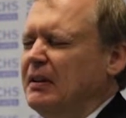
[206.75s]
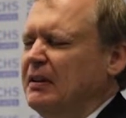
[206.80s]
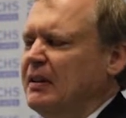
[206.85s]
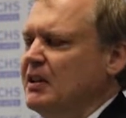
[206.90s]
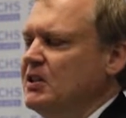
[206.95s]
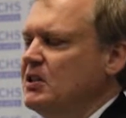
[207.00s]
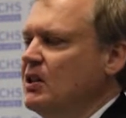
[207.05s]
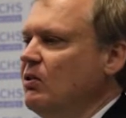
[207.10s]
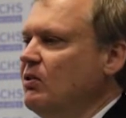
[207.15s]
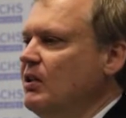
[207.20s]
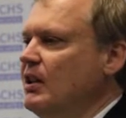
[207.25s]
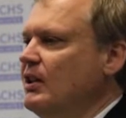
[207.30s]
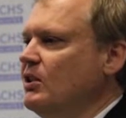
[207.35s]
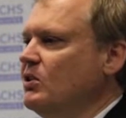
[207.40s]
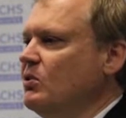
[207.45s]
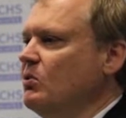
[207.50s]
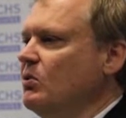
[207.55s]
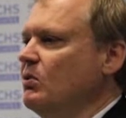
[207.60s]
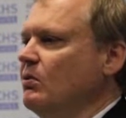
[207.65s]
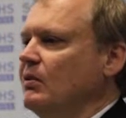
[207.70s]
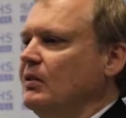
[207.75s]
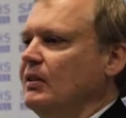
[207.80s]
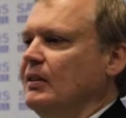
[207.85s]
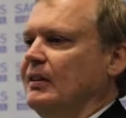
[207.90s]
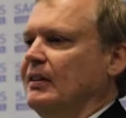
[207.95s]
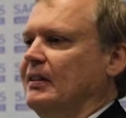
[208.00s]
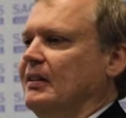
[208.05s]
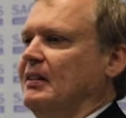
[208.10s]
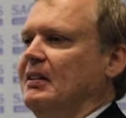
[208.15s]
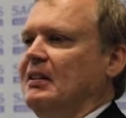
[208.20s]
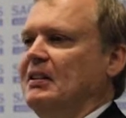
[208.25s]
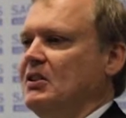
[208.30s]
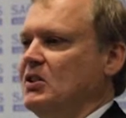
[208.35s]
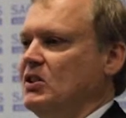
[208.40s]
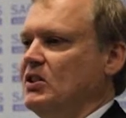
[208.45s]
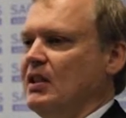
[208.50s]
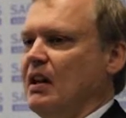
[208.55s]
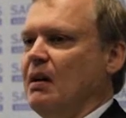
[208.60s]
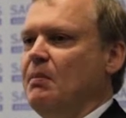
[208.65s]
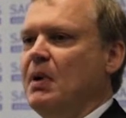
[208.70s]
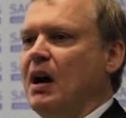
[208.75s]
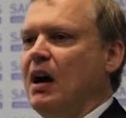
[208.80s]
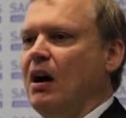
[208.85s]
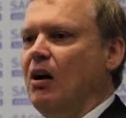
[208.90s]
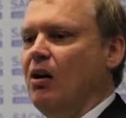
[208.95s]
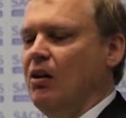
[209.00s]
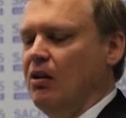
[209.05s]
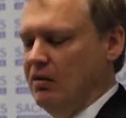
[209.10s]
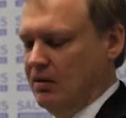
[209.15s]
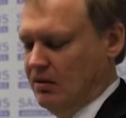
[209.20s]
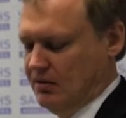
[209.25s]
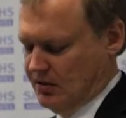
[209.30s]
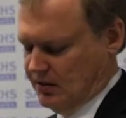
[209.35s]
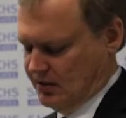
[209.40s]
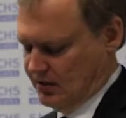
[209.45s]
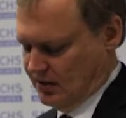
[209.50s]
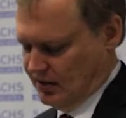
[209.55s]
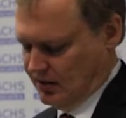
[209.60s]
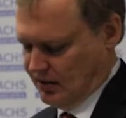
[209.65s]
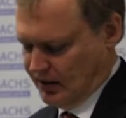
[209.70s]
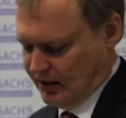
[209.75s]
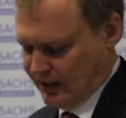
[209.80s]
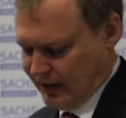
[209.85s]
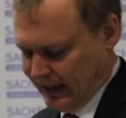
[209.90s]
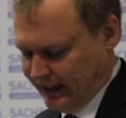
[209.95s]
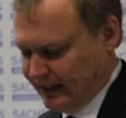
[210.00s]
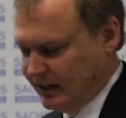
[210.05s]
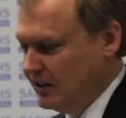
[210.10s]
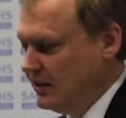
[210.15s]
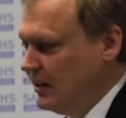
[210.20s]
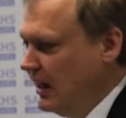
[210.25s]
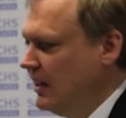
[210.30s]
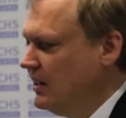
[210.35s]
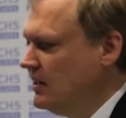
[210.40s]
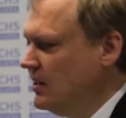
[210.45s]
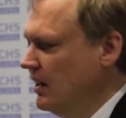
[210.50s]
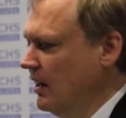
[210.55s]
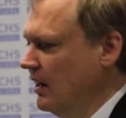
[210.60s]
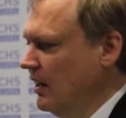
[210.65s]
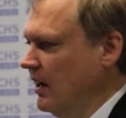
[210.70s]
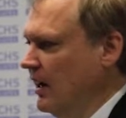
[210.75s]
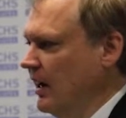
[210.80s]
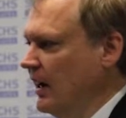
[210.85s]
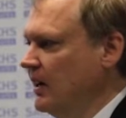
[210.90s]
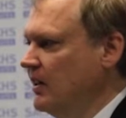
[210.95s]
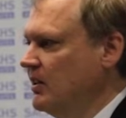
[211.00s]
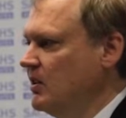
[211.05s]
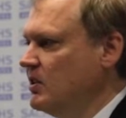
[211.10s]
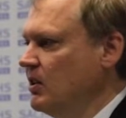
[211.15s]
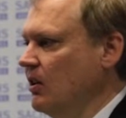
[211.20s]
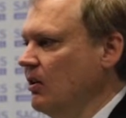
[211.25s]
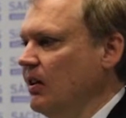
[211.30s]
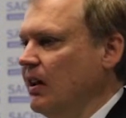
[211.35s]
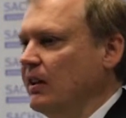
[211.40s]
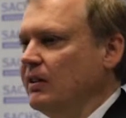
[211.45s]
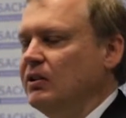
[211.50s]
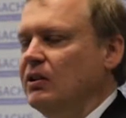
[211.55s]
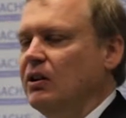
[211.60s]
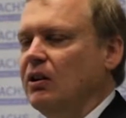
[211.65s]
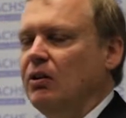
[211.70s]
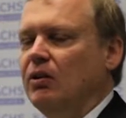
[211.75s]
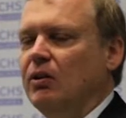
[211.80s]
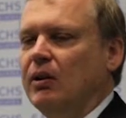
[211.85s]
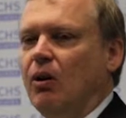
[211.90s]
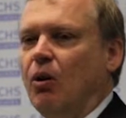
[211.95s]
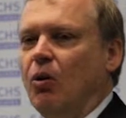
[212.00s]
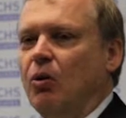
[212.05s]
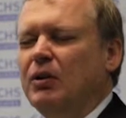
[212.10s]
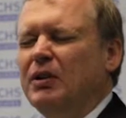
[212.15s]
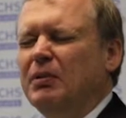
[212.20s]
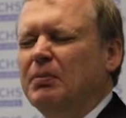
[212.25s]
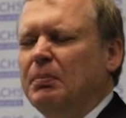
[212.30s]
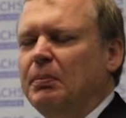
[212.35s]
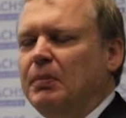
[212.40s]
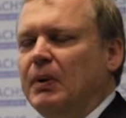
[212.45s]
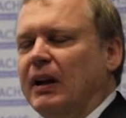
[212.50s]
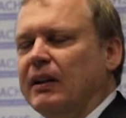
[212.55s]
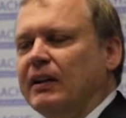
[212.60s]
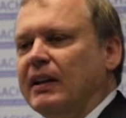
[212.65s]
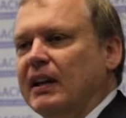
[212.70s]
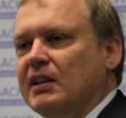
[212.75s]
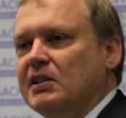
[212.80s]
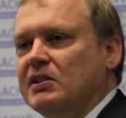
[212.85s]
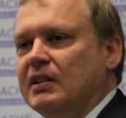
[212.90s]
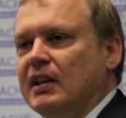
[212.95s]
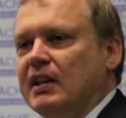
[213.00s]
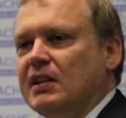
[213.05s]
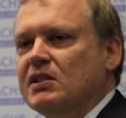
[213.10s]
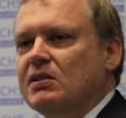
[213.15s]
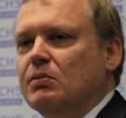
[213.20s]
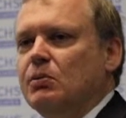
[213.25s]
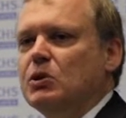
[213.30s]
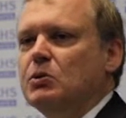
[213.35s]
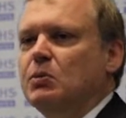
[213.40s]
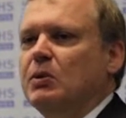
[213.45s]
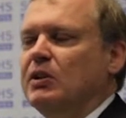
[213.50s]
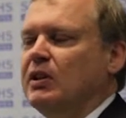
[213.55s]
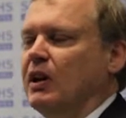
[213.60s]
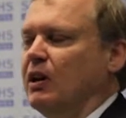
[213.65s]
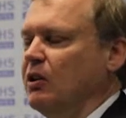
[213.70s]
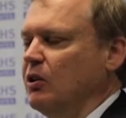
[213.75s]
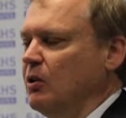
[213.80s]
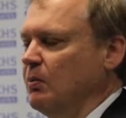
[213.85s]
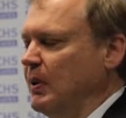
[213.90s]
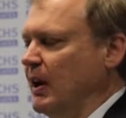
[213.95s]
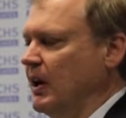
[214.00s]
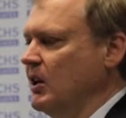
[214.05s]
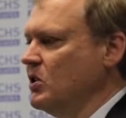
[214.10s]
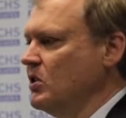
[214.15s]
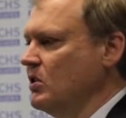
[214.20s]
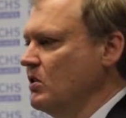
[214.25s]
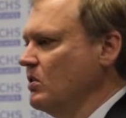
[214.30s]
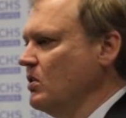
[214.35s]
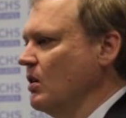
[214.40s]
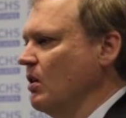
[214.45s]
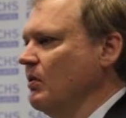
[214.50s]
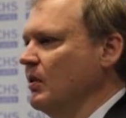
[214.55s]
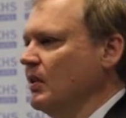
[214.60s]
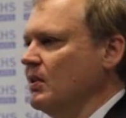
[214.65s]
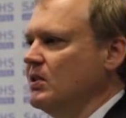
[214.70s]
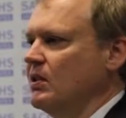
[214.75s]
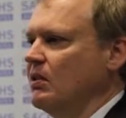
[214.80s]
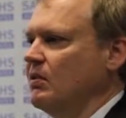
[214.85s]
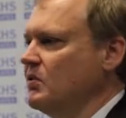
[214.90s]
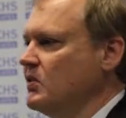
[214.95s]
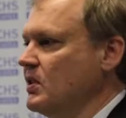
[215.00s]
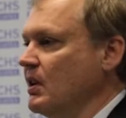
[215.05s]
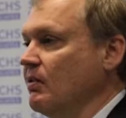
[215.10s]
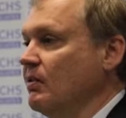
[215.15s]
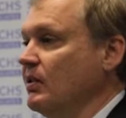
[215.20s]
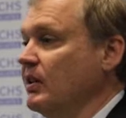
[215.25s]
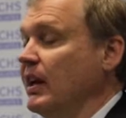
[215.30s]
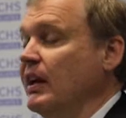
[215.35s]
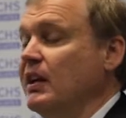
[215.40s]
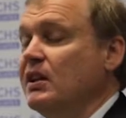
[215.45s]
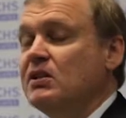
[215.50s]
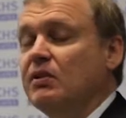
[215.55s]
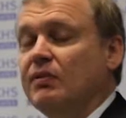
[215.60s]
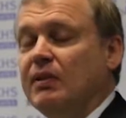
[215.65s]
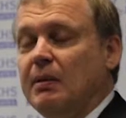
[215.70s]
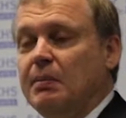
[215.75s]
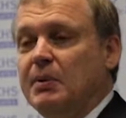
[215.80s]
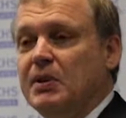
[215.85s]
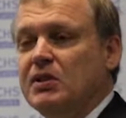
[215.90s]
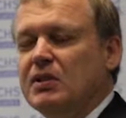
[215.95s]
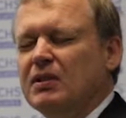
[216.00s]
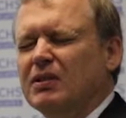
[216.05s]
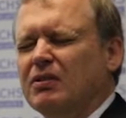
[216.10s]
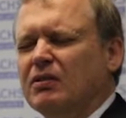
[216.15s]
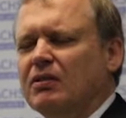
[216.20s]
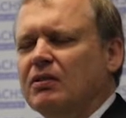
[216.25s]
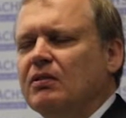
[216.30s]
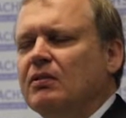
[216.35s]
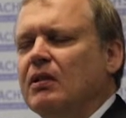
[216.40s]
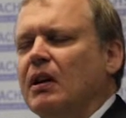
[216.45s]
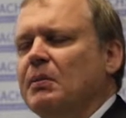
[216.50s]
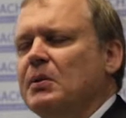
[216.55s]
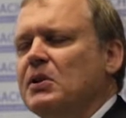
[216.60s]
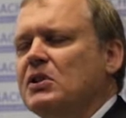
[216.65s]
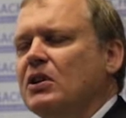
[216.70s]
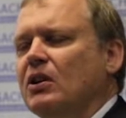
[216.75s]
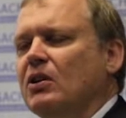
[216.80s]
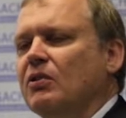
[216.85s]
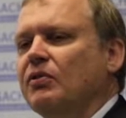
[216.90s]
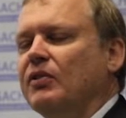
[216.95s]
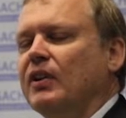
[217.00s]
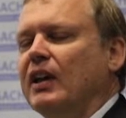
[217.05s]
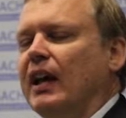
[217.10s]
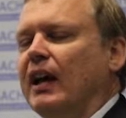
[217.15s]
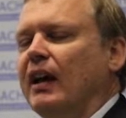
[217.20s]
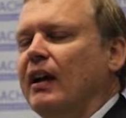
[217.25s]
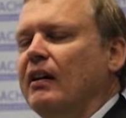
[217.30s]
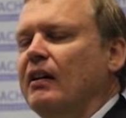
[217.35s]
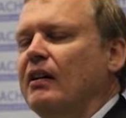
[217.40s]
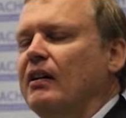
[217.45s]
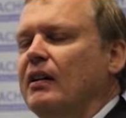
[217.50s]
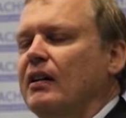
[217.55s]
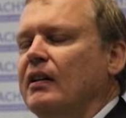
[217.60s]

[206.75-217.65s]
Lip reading: There's no need to somehow get the data aligned so that all the blood gas tests which were done in the patients over sort of several days of episode of care